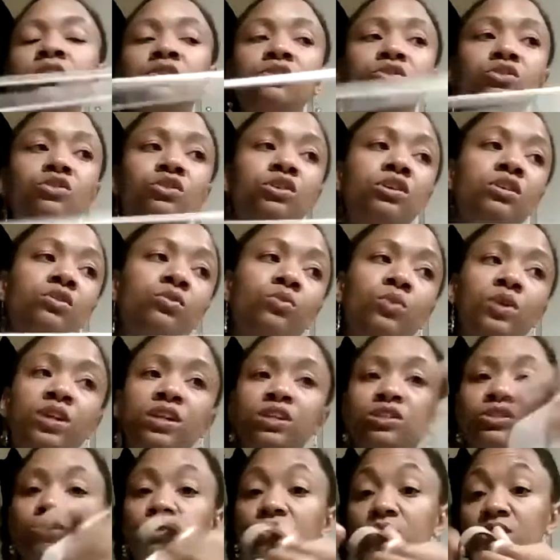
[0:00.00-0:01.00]
you're going to want
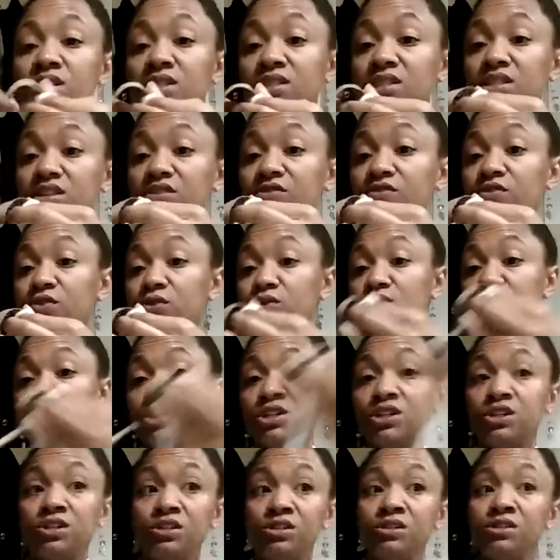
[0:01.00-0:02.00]
to do this in a few
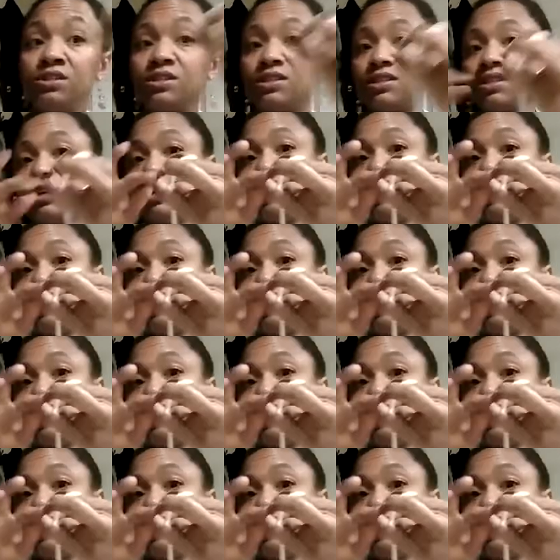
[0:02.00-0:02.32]
turns.